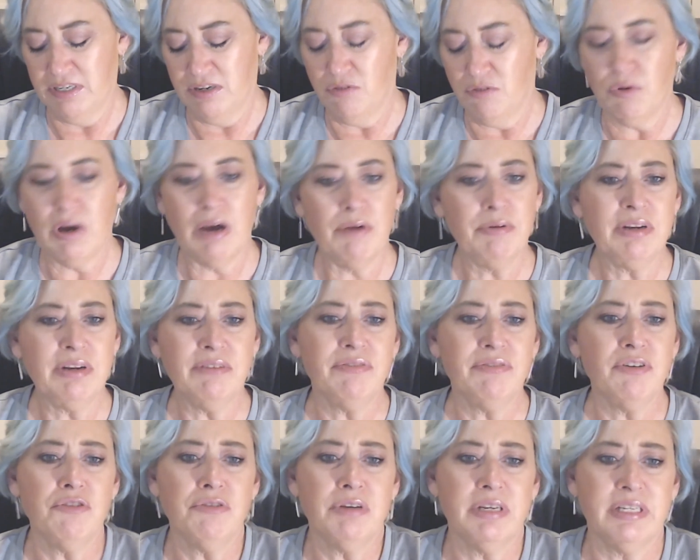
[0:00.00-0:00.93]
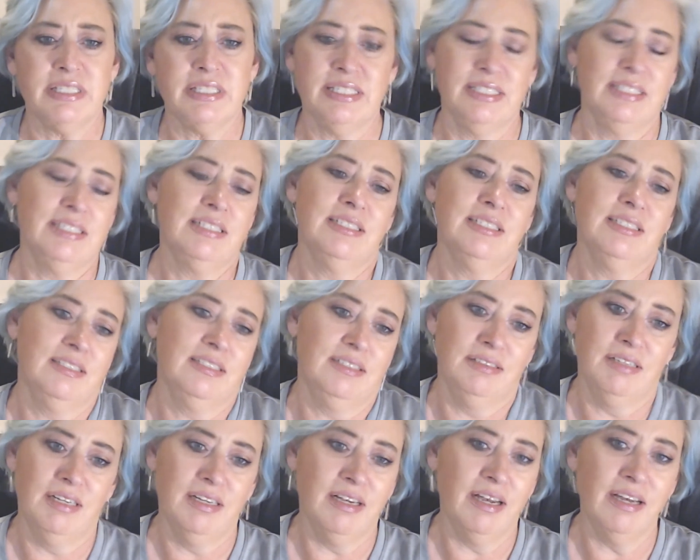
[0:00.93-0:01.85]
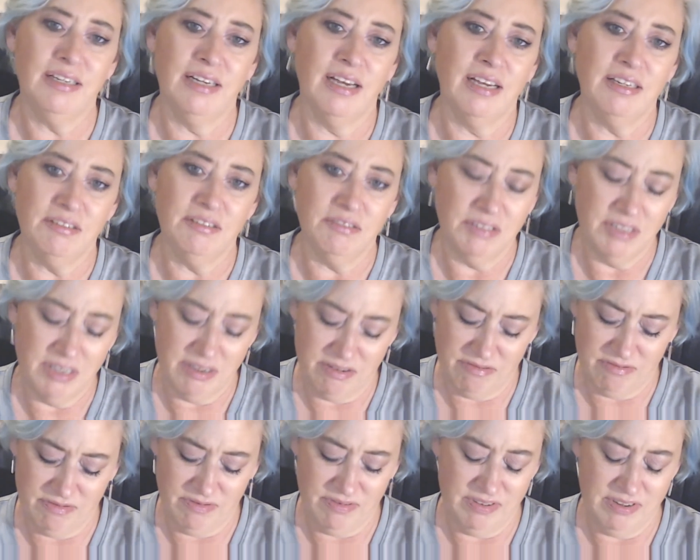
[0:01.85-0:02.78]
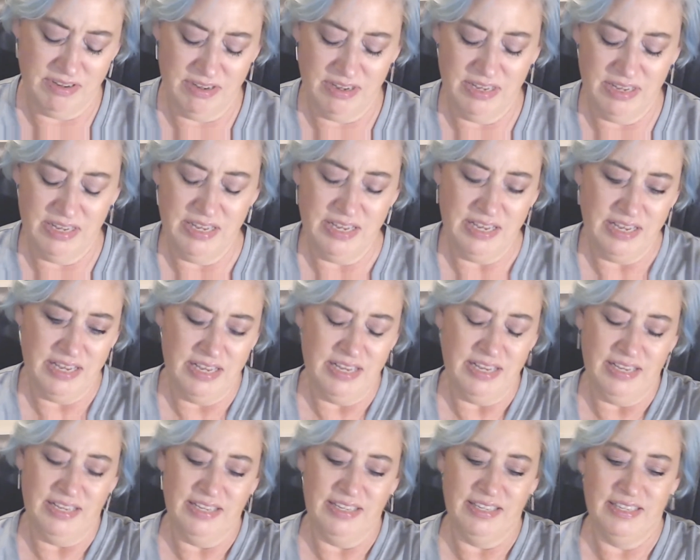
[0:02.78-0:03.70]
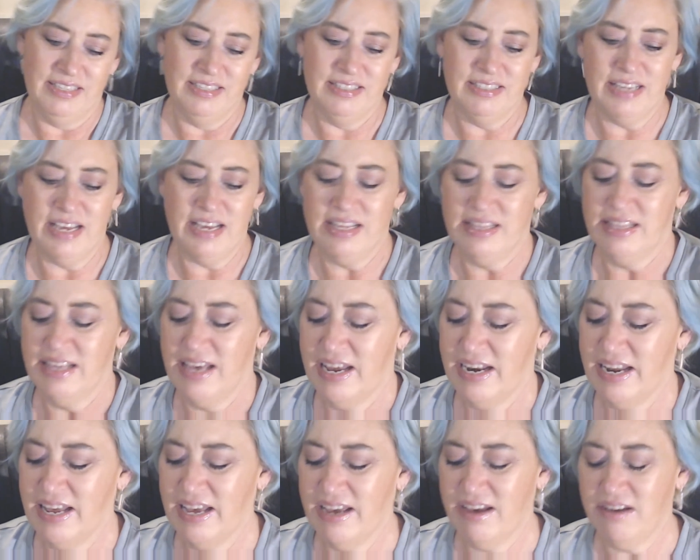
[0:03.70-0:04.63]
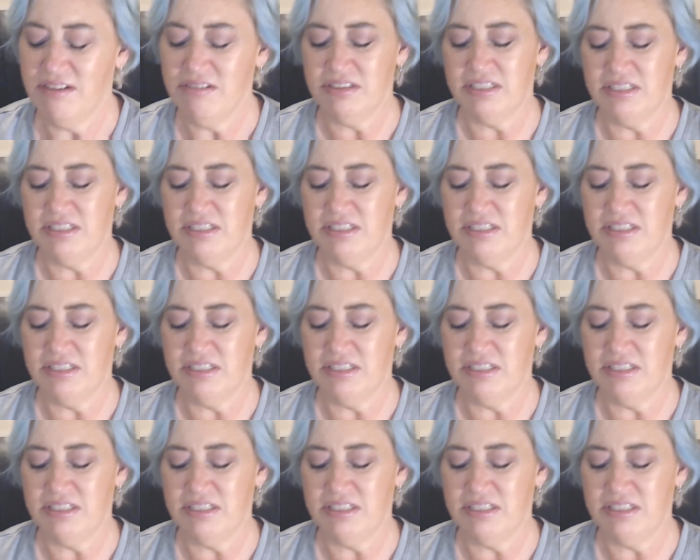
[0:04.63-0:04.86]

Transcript: Why would it focus? I, I don't know. Let's take that out.